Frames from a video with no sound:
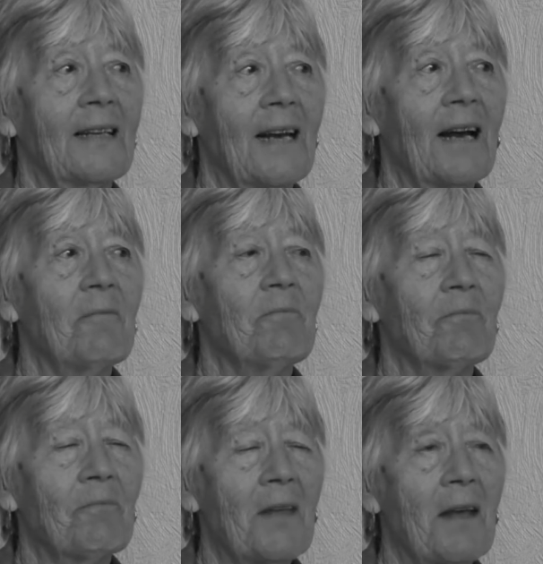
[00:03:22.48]
Yeah.
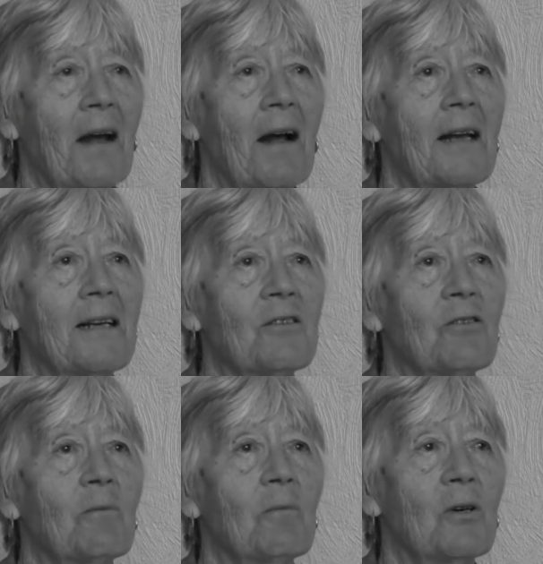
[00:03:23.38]
He
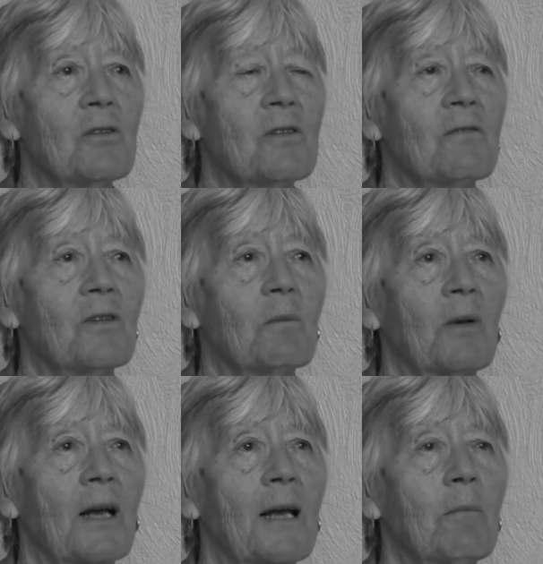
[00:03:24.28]
took most of the
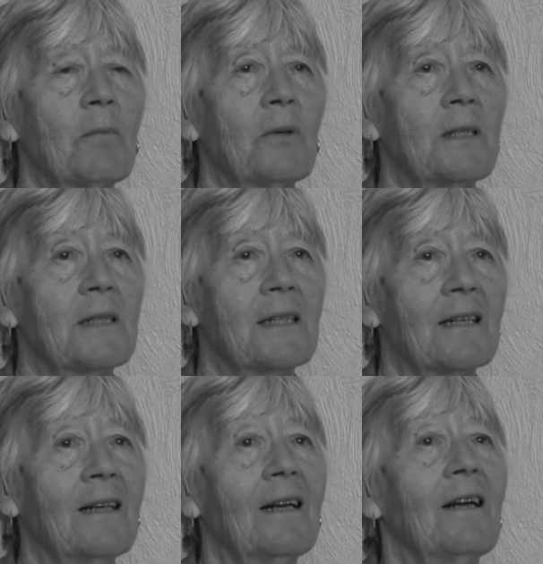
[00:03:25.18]
blame, but
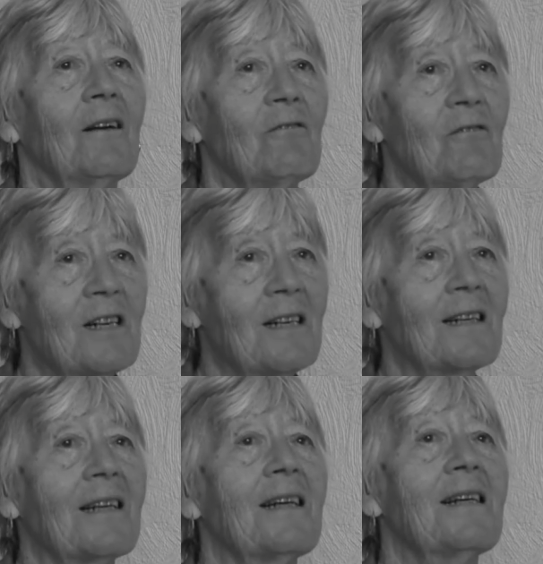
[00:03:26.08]

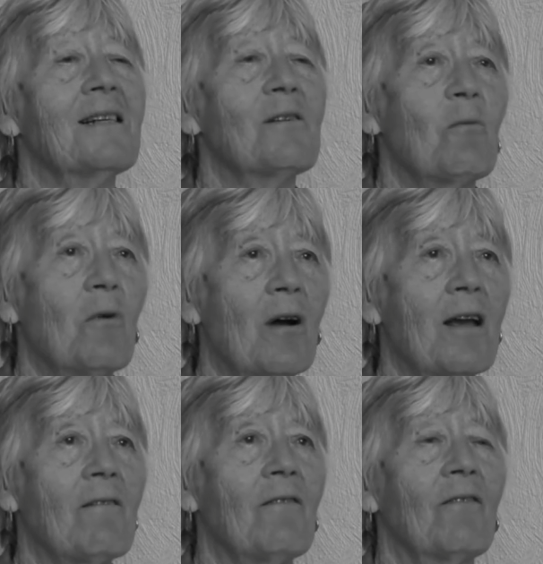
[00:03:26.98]
really his
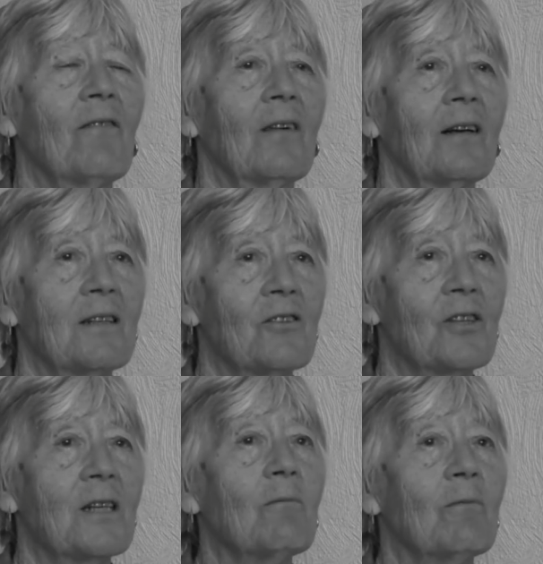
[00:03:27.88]
wife,
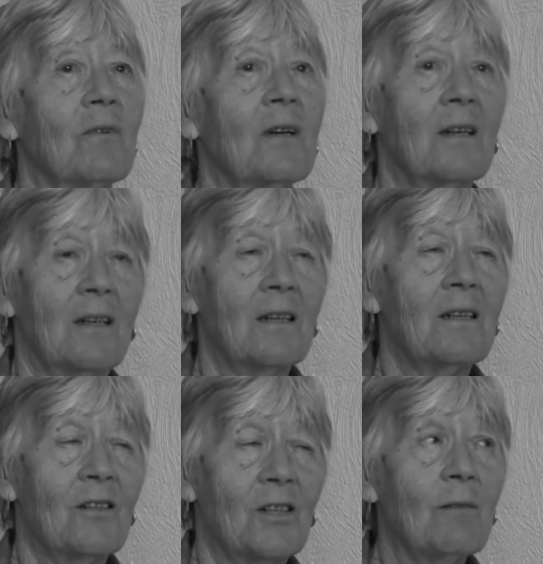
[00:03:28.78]
she
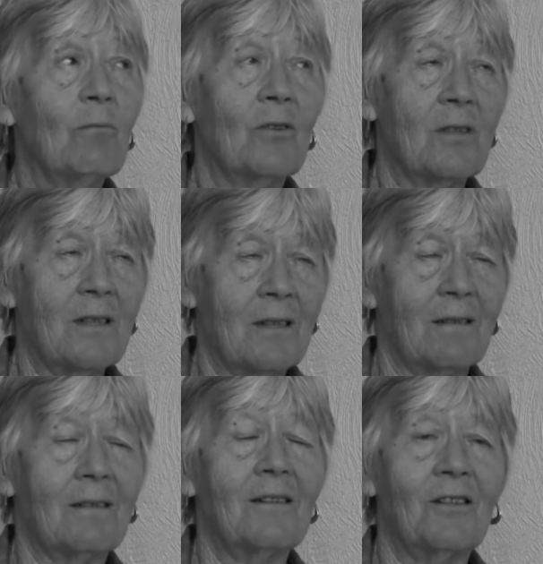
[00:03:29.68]

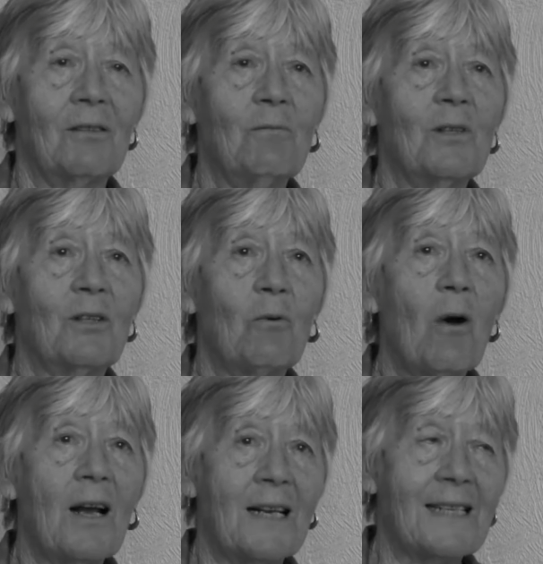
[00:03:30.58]
was
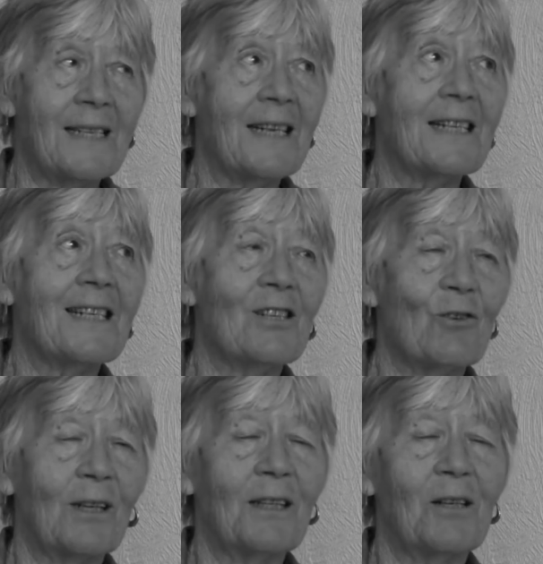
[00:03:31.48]
quite a steady
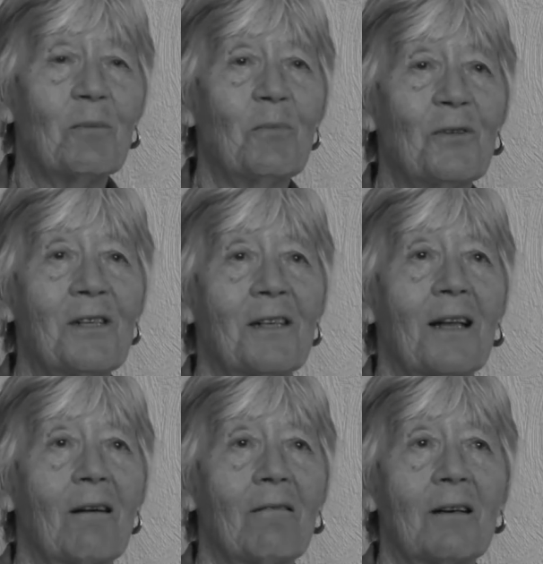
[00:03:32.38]
drinker, put it
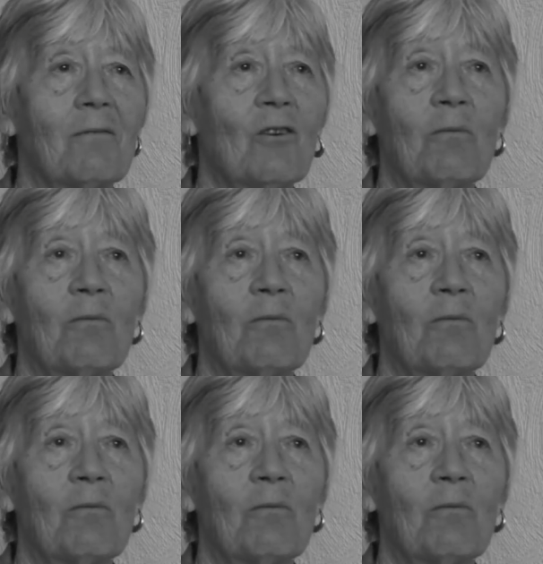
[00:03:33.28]
that way.